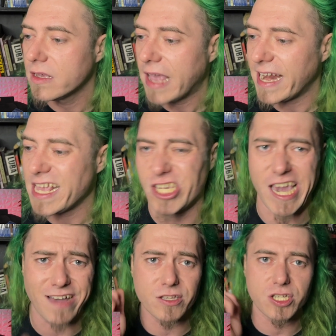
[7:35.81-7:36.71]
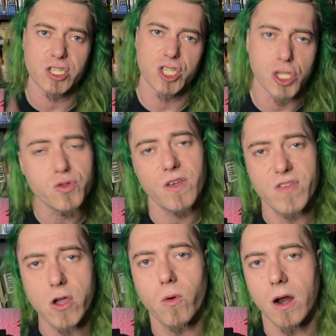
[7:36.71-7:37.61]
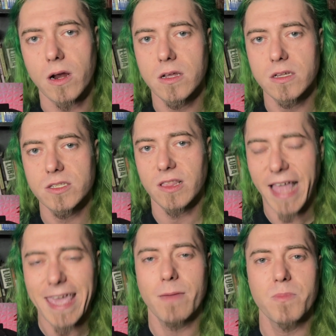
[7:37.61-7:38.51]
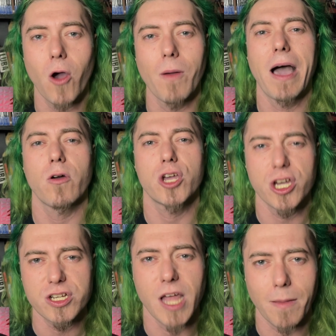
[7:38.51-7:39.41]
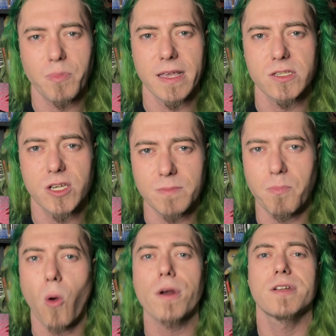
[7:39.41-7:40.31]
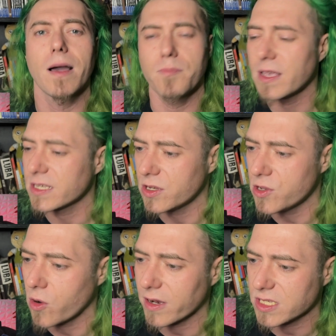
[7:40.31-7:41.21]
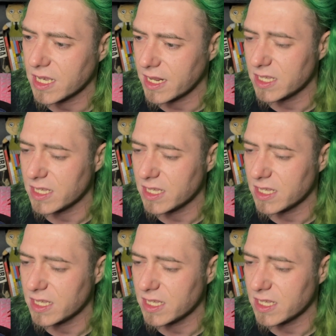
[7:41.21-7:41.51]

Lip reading: And he challenges you, the viewer, to let him know about good dumplings, good pork dumplings in New York City.